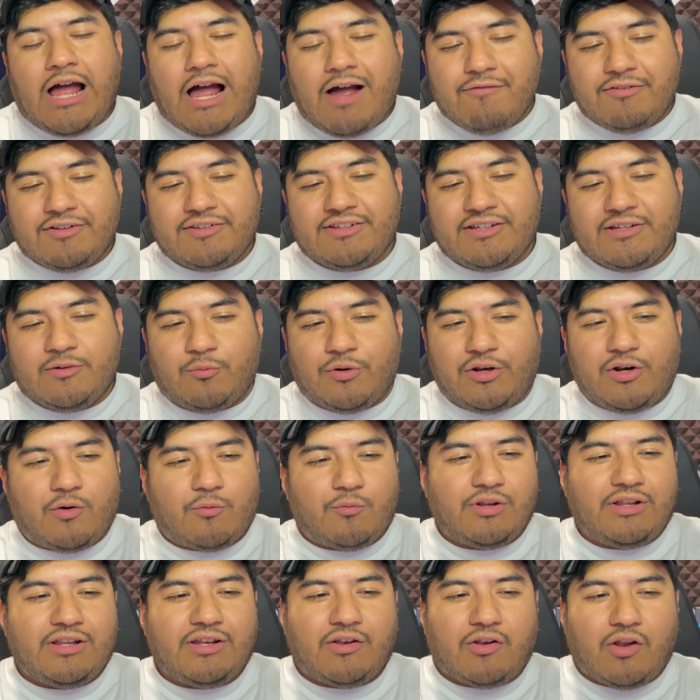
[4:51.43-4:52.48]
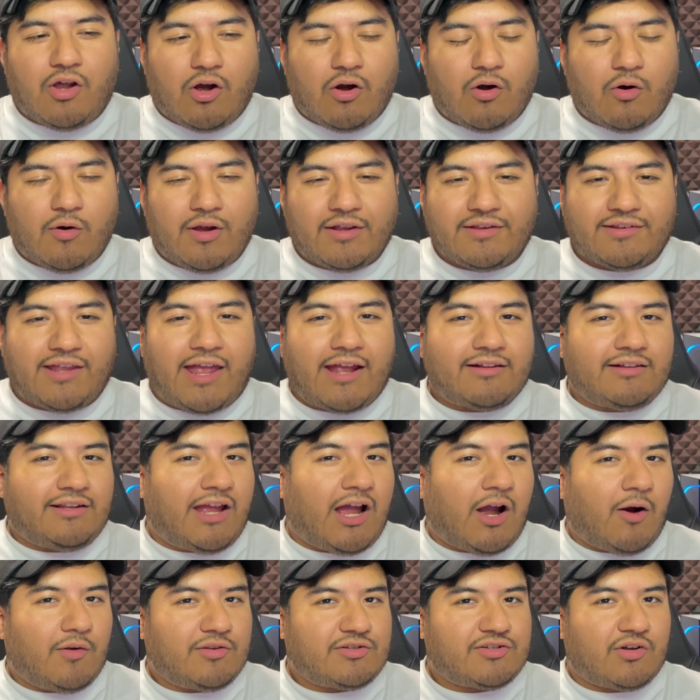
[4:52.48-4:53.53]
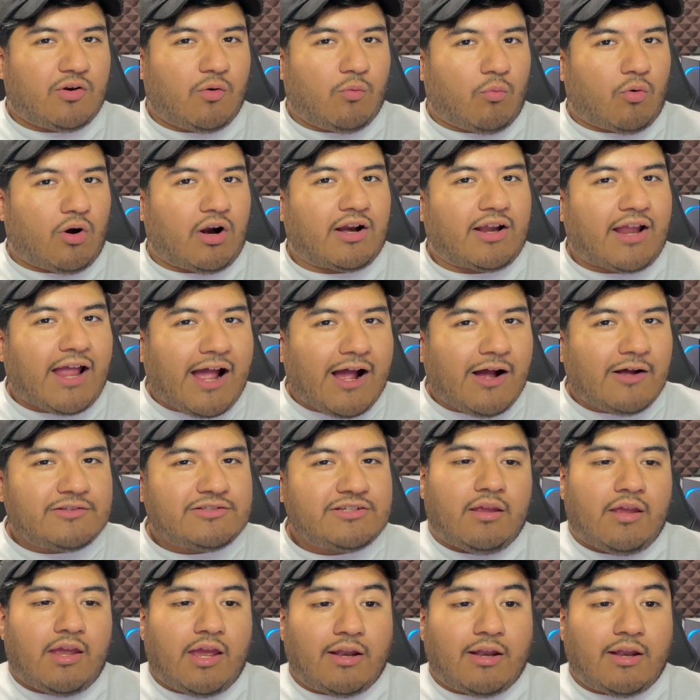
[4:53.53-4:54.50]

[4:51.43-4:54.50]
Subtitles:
Obviously, we don't really know exactly how it's going to work out,